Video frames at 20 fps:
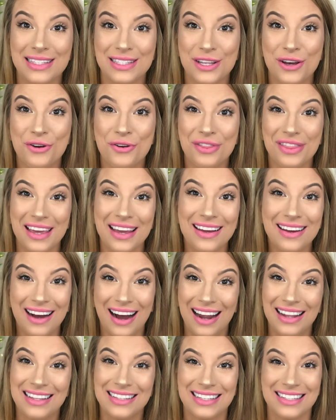so thank
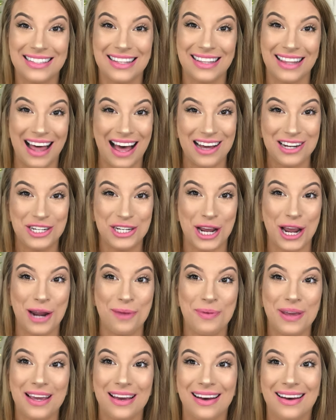God this is the last
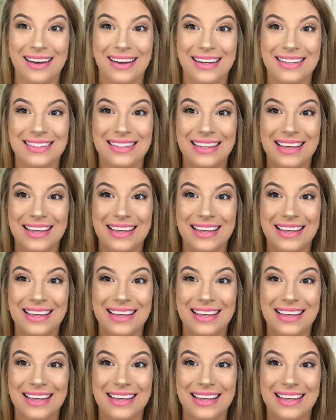shade because